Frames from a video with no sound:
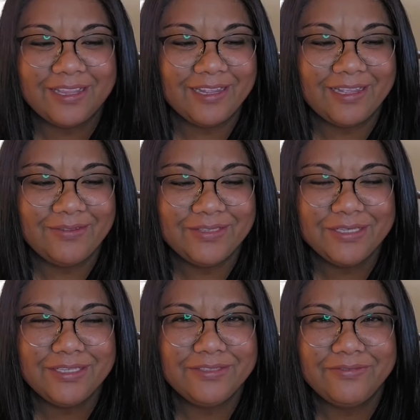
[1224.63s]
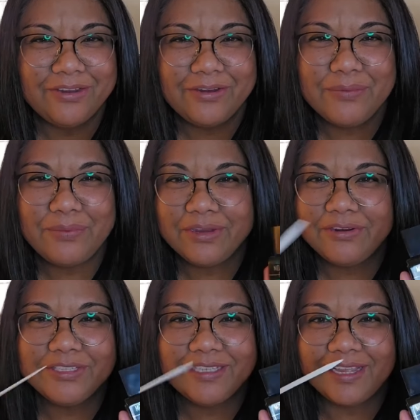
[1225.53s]
Like it's it's very
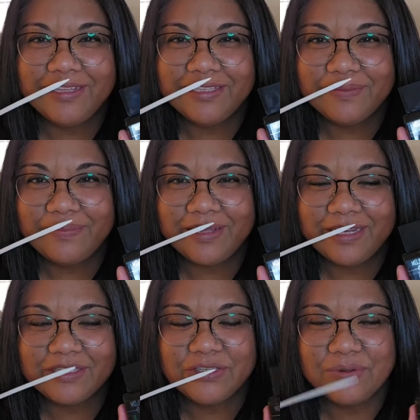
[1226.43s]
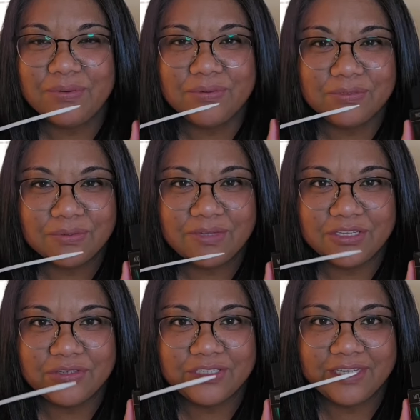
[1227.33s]
weird scent, but it's so so
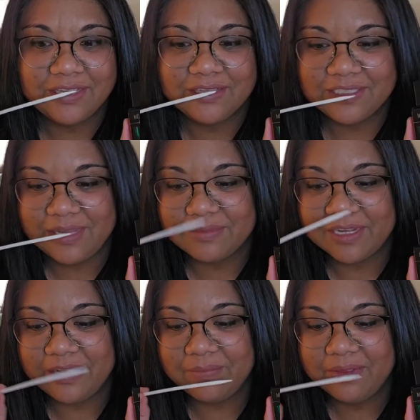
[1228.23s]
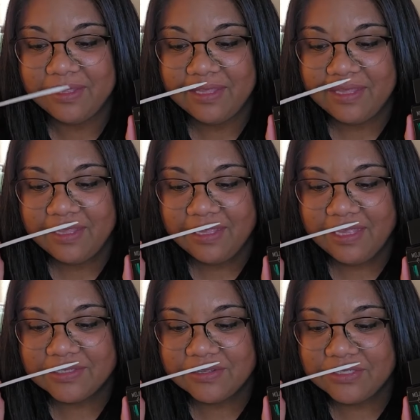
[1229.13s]
interesting at the same time.
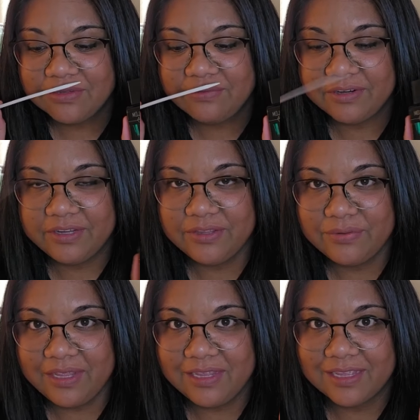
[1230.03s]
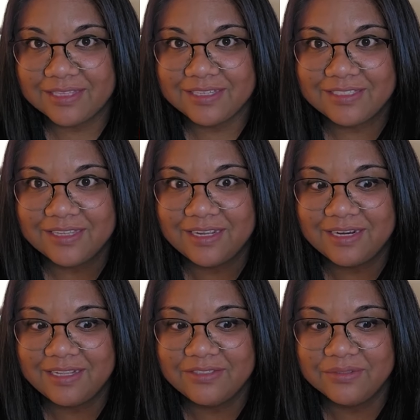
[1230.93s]
It's also very unique, as I said,
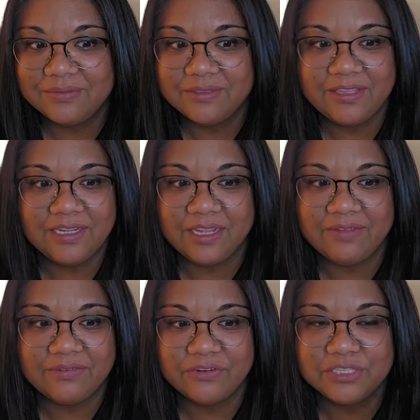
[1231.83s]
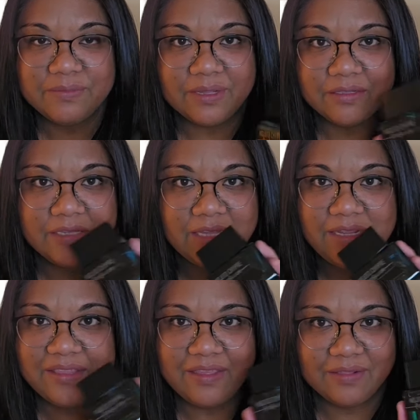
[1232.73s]
and I don't think I've ever smelled
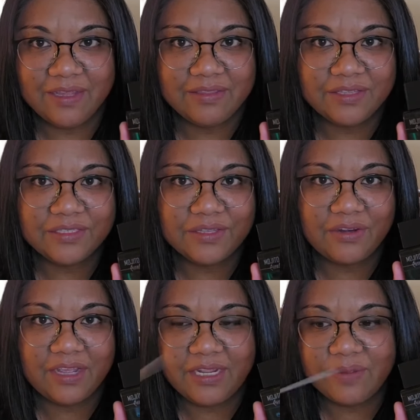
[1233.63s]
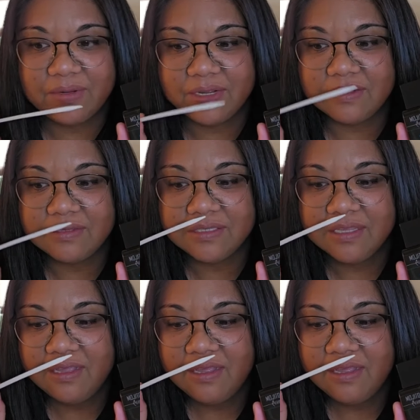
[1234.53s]
anything like this on anyone else.